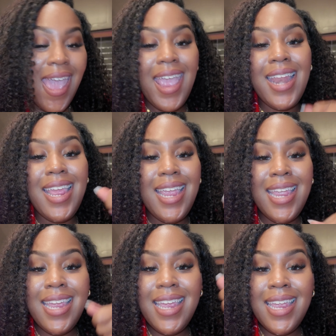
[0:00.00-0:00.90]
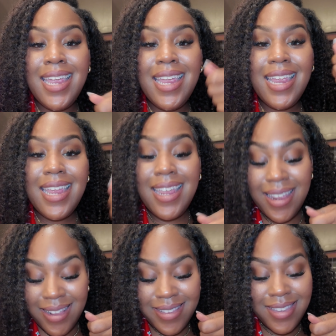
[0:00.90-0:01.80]
and eat
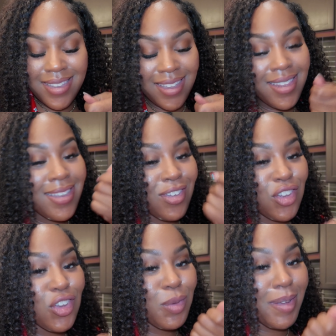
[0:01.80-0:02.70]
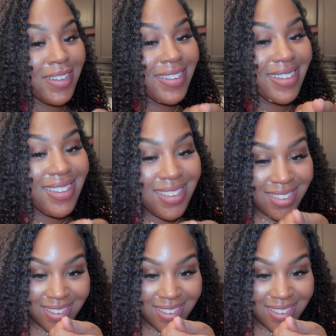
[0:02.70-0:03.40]
these gingerbread cookies.